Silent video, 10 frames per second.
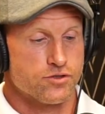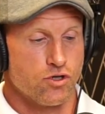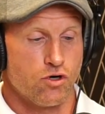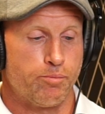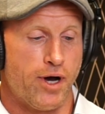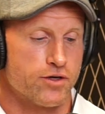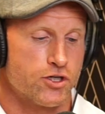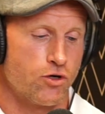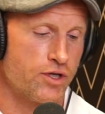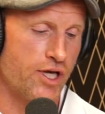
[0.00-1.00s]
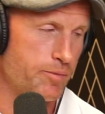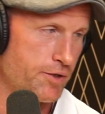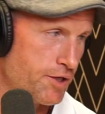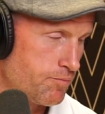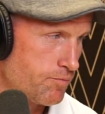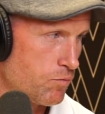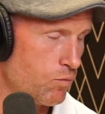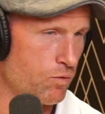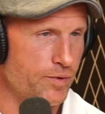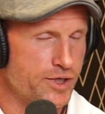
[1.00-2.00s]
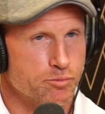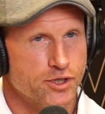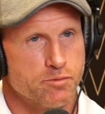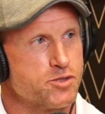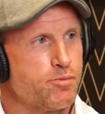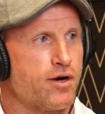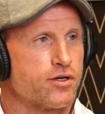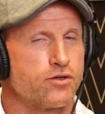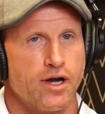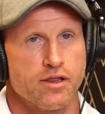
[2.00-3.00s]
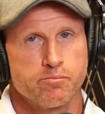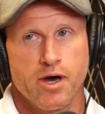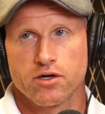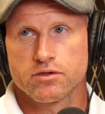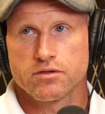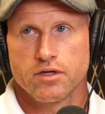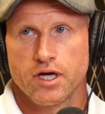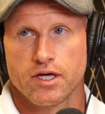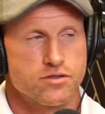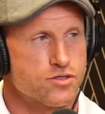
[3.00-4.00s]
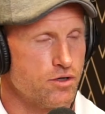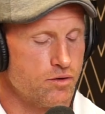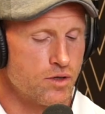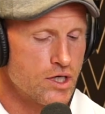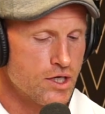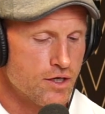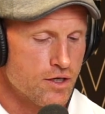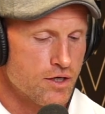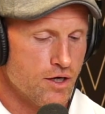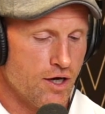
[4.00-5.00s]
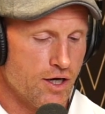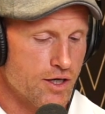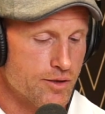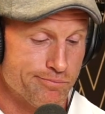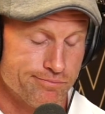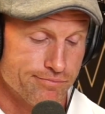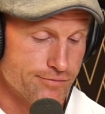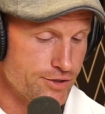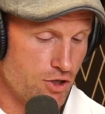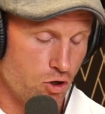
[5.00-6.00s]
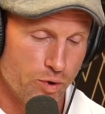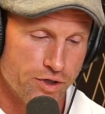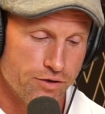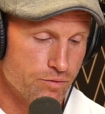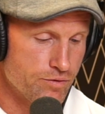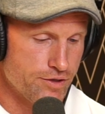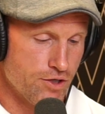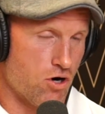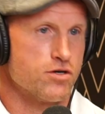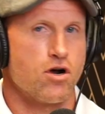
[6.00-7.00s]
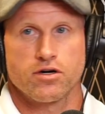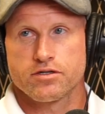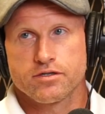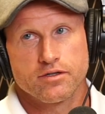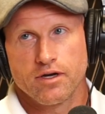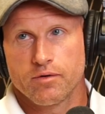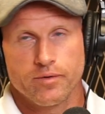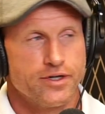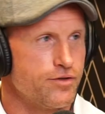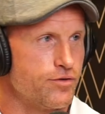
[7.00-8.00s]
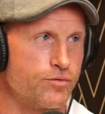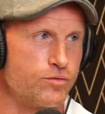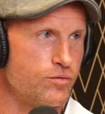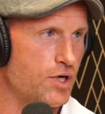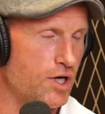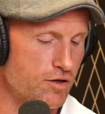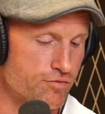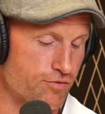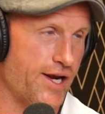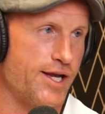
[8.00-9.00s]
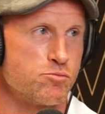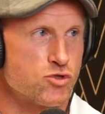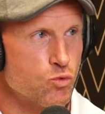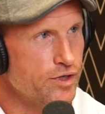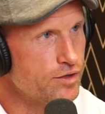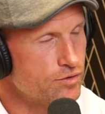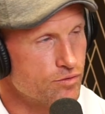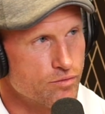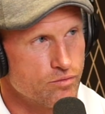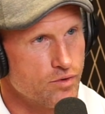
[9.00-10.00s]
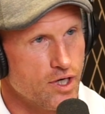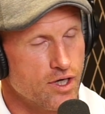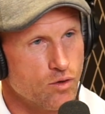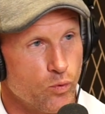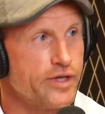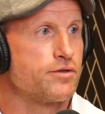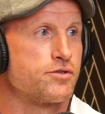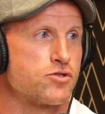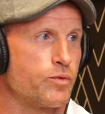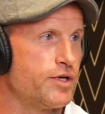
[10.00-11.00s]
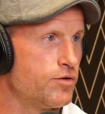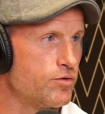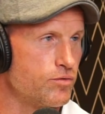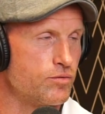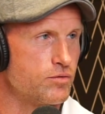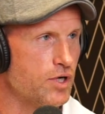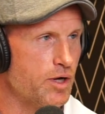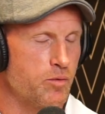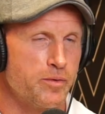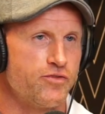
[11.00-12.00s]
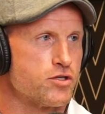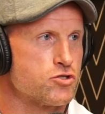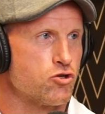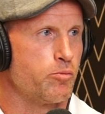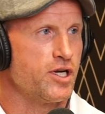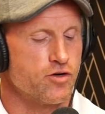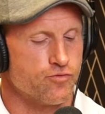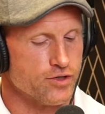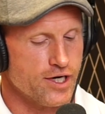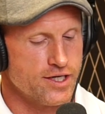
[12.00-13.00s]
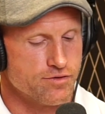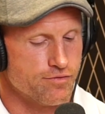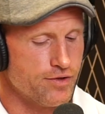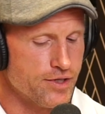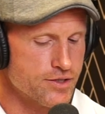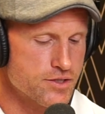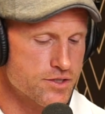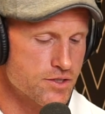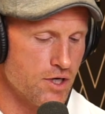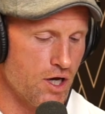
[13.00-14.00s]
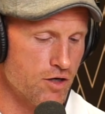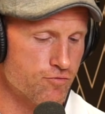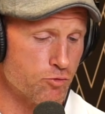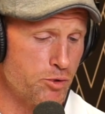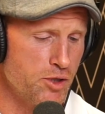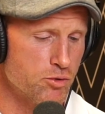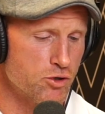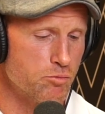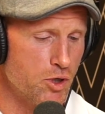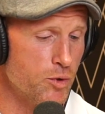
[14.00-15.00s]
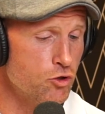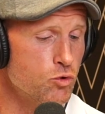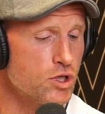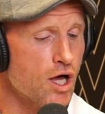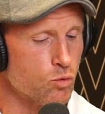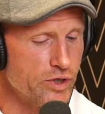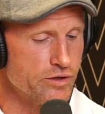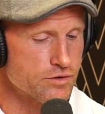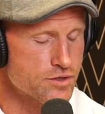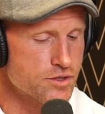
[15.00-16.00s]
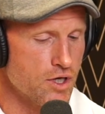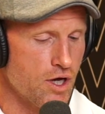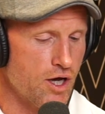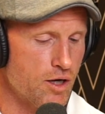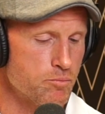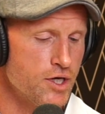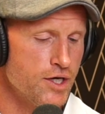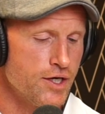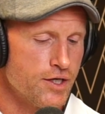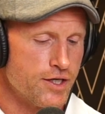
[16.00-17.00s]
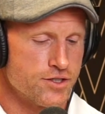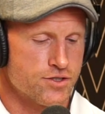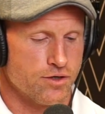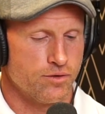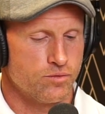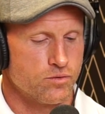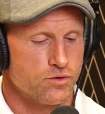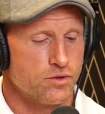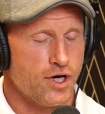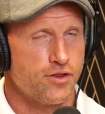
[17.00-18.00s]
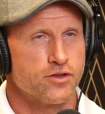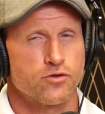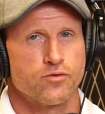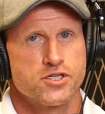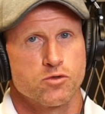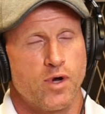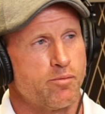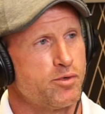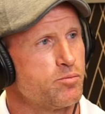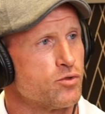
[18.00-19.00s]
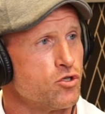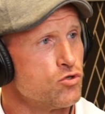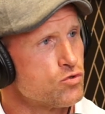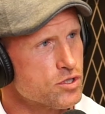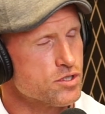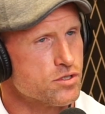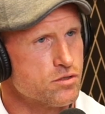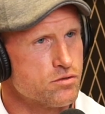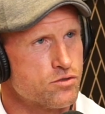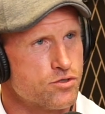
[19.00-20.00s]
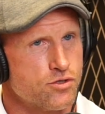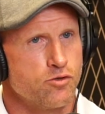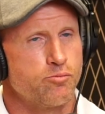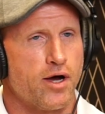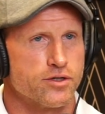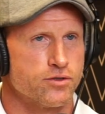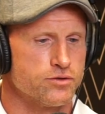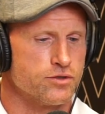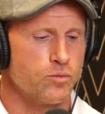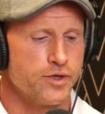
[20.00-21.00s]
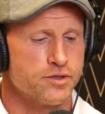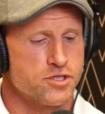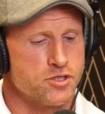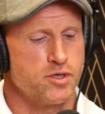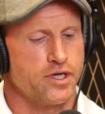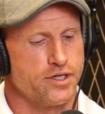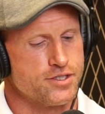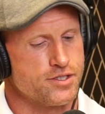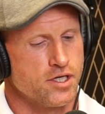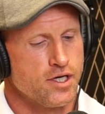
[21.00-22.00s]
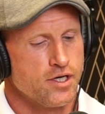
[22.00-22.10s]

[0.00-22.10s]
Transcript: So powder coating, I mean, we can pretty much powder coat anything metal. Uh, so, um, you know, we do yard art, uh, we do uh, frames, we do uh, wheels, we do. I mean, we've done so many different kinds of things uh, for people, but we do a lot of wheels. Um, and so I think the reason why people use us to powder coat their wheels is because